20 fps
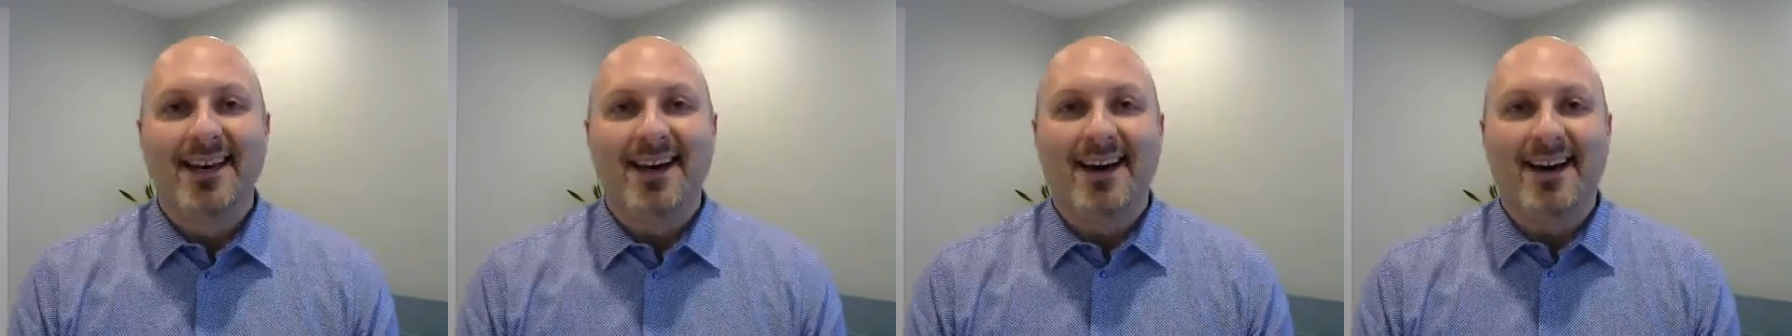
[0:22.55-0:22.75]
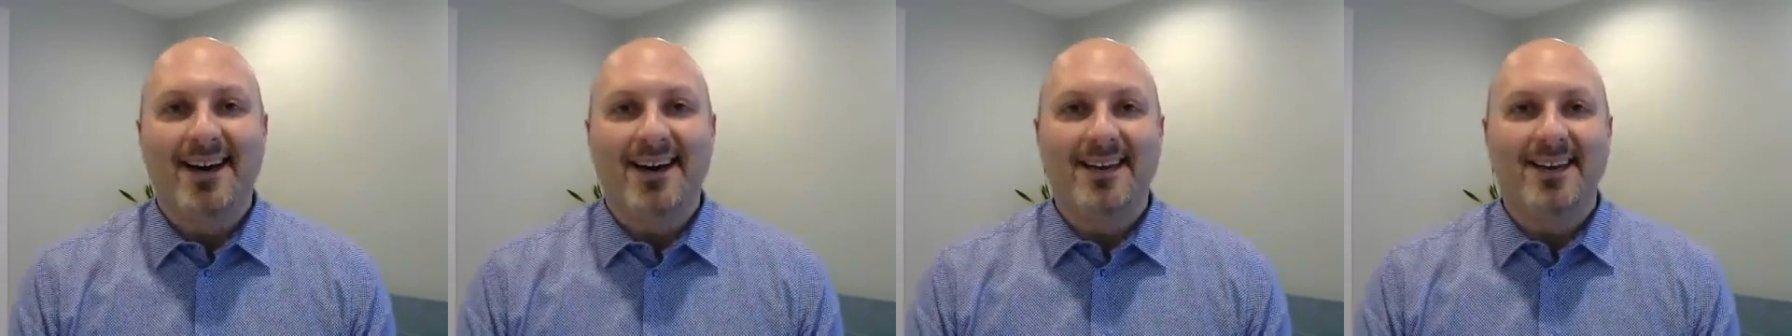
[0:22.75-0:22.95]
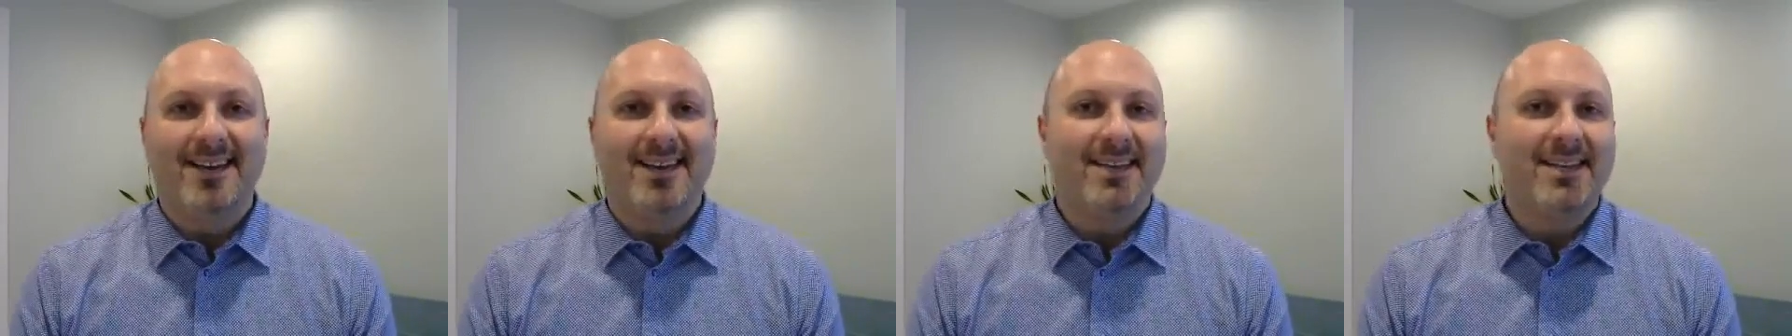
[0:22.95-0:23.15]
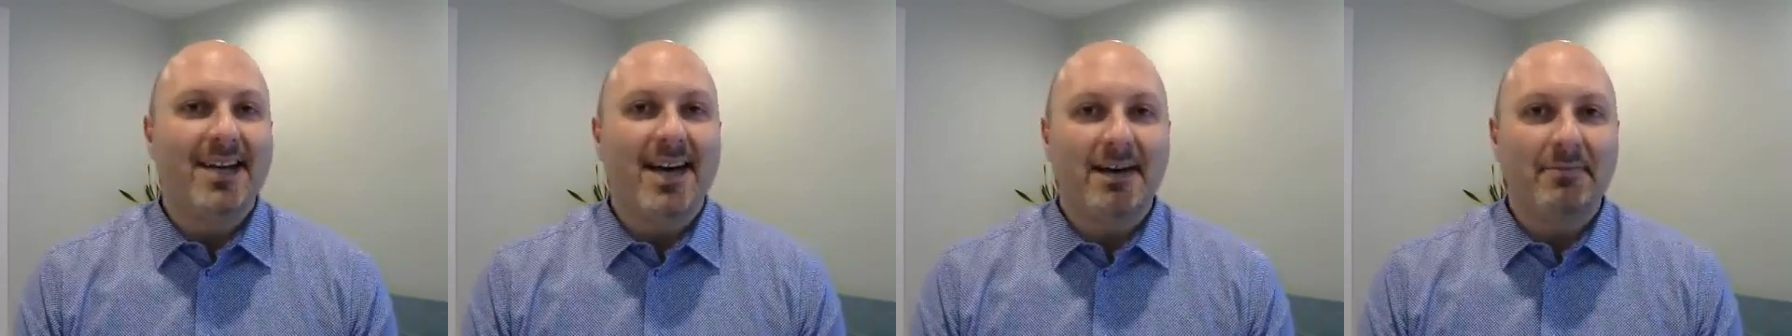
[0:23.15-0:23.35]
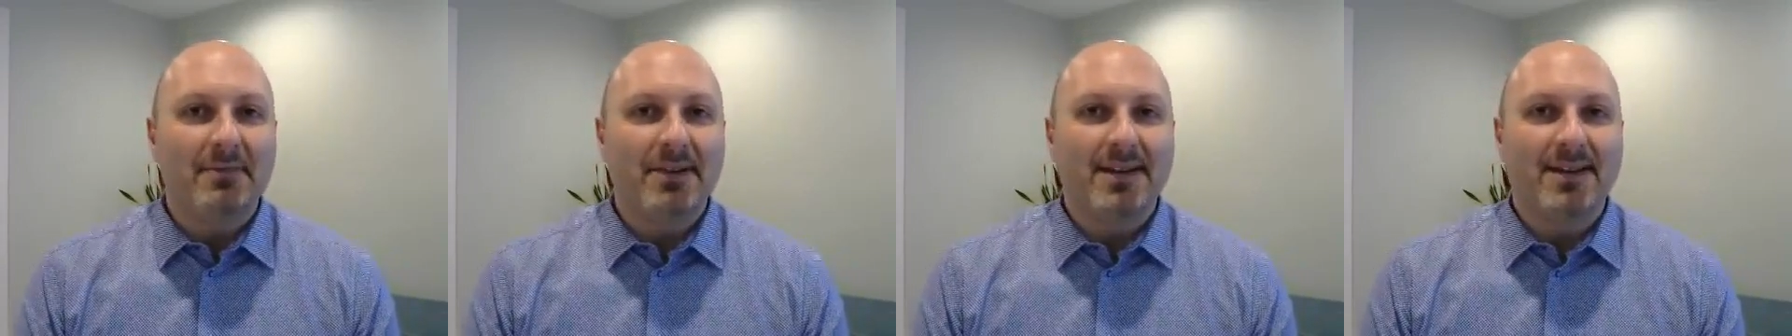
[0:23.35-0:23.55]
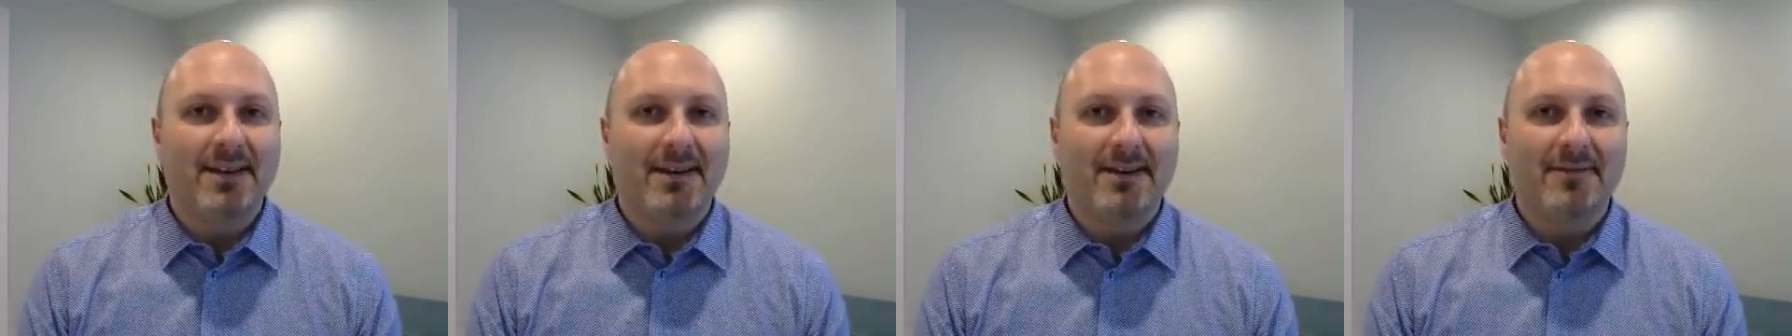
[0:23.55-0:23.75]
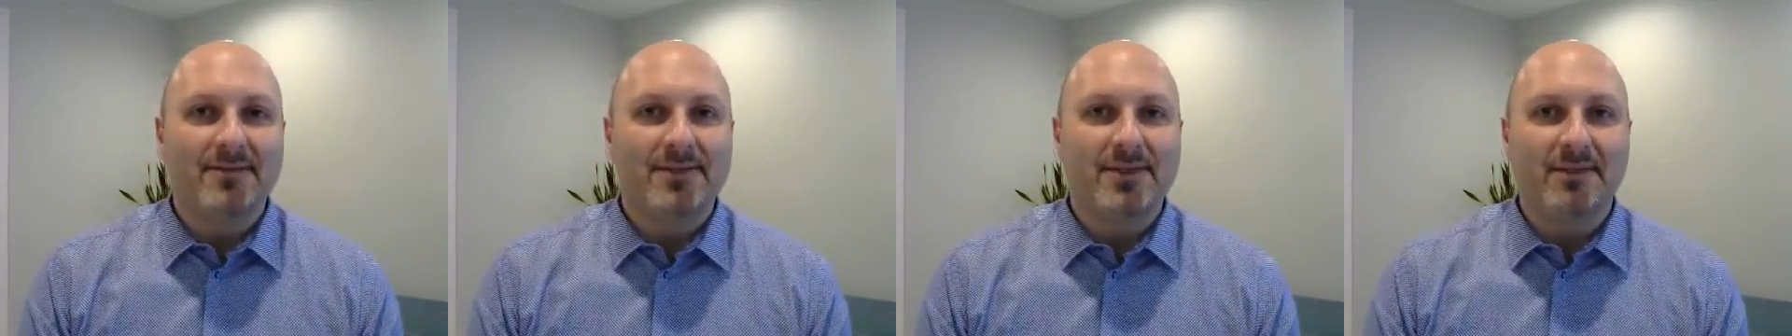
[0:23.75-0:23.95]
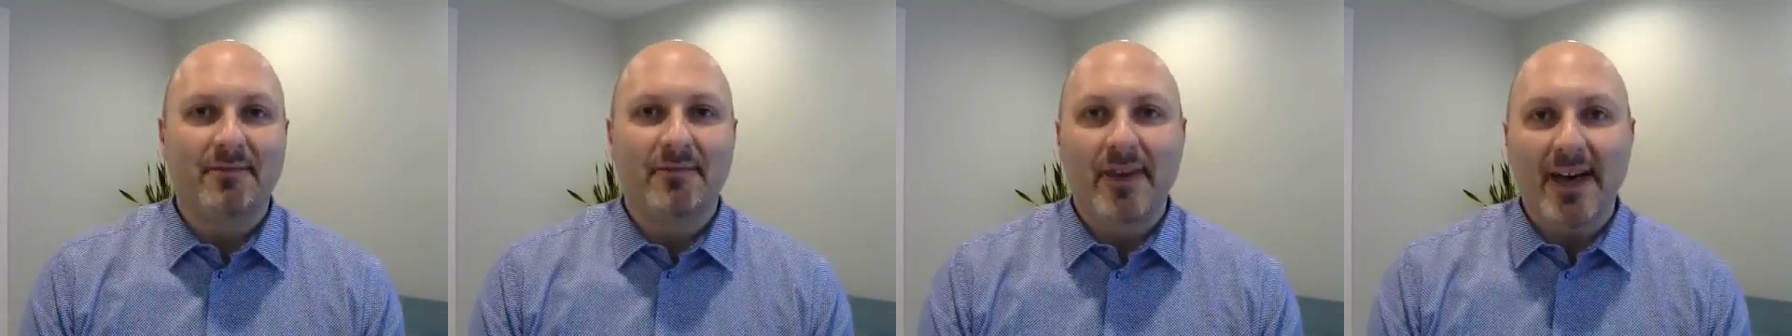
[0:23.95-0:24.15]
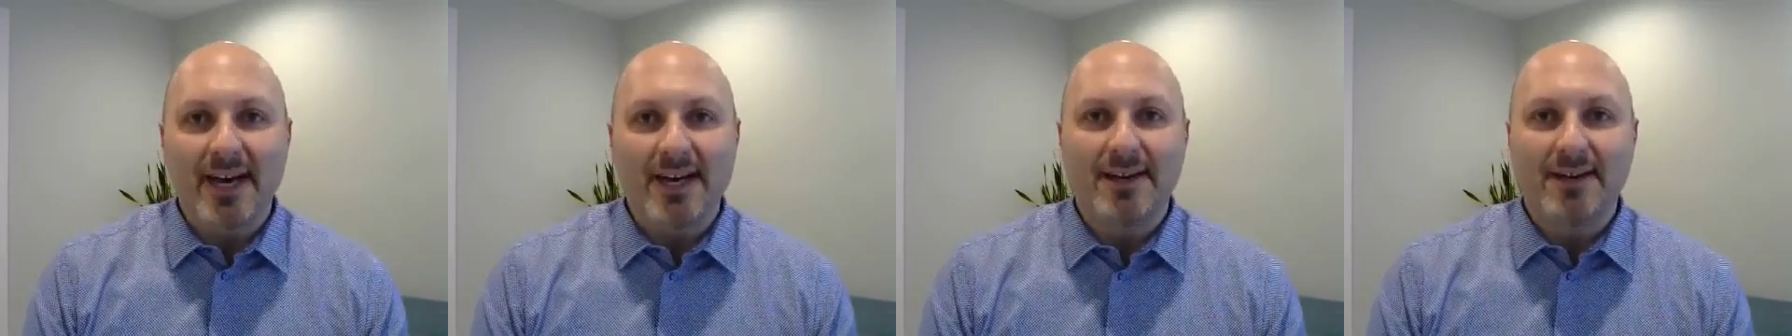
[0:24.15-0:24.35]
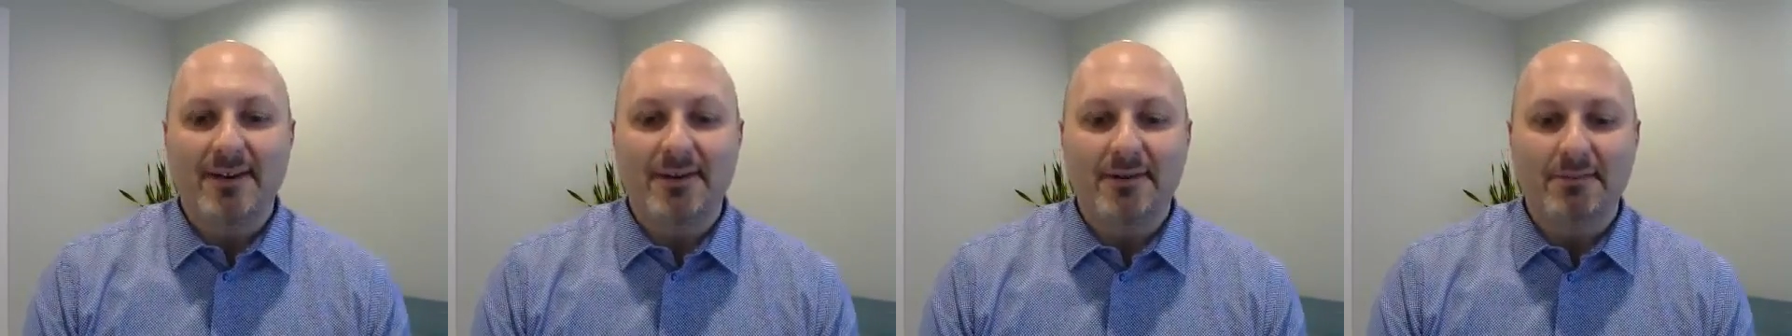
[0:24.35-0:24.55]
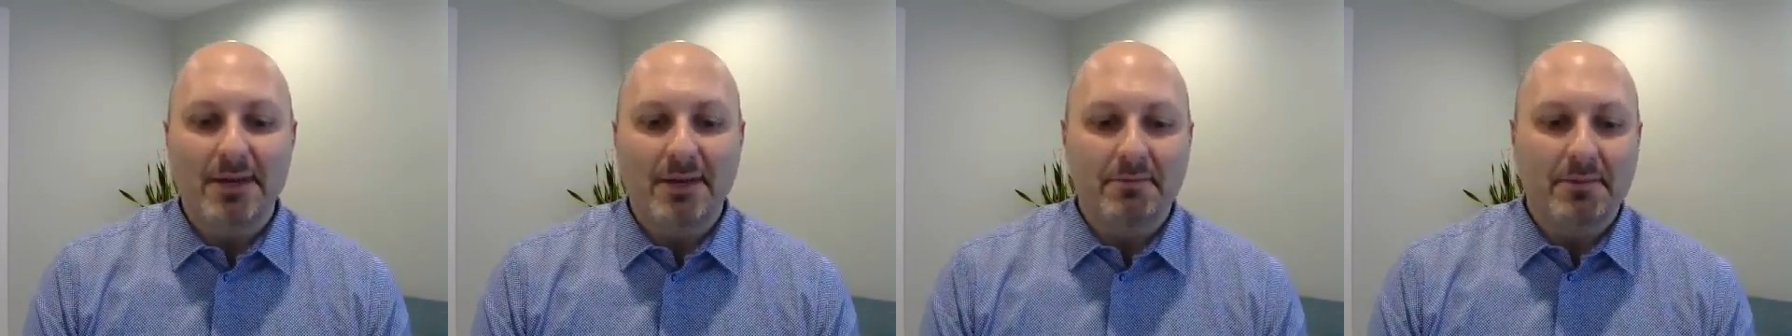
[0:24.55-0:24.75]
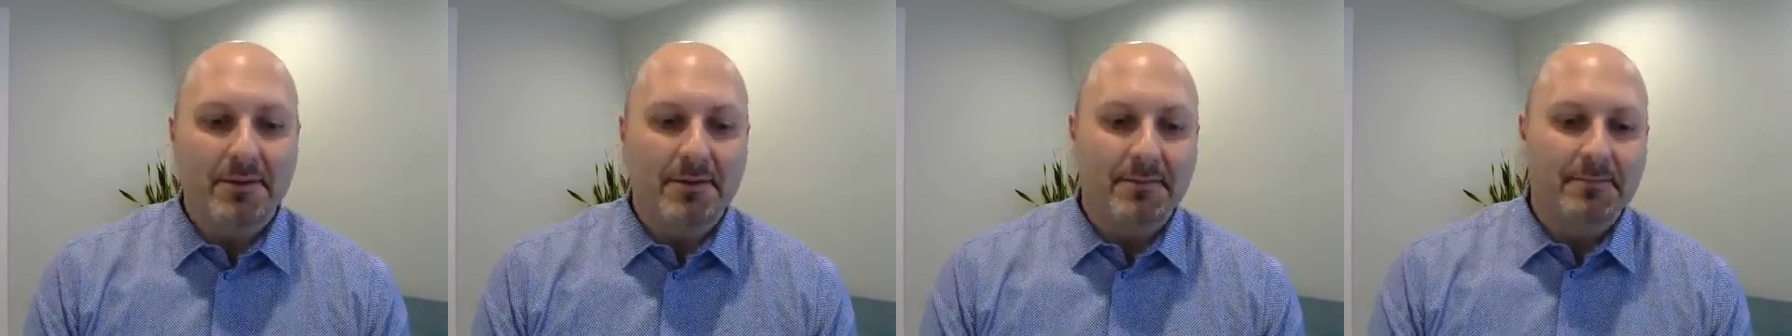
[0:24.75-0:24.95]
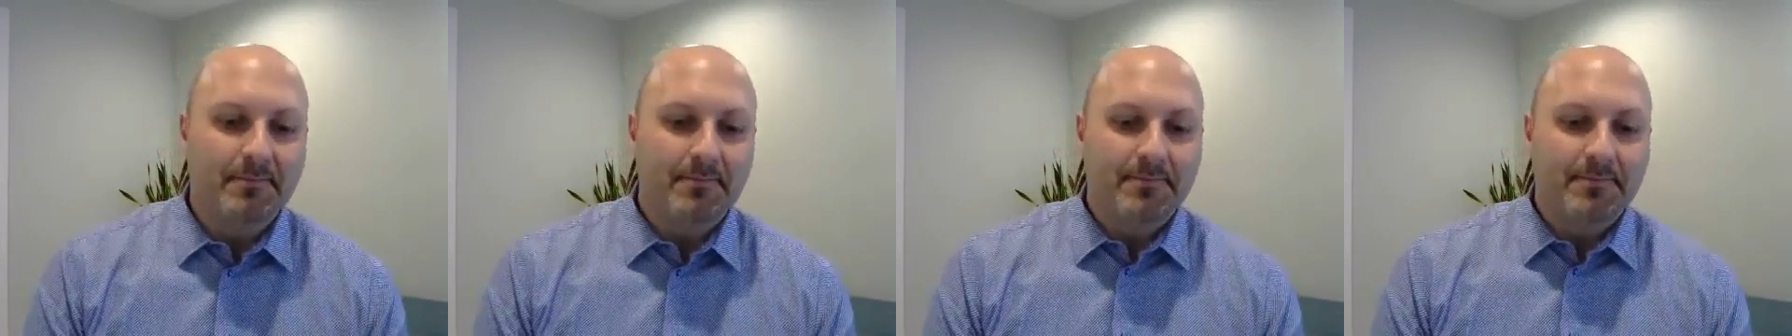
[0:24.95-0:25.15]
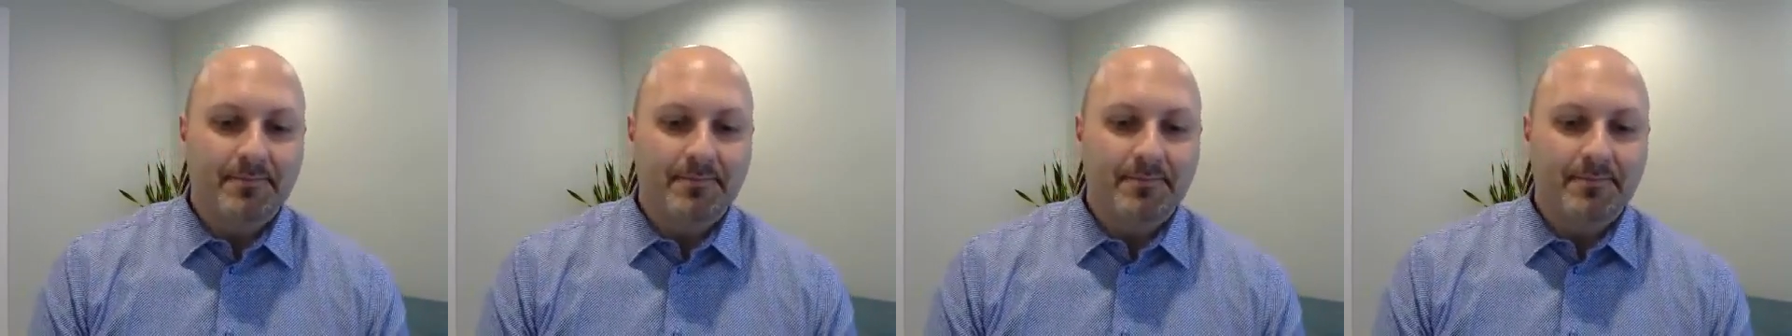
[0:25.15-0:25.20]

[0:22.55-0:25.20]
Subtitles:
on a topic of some value to people.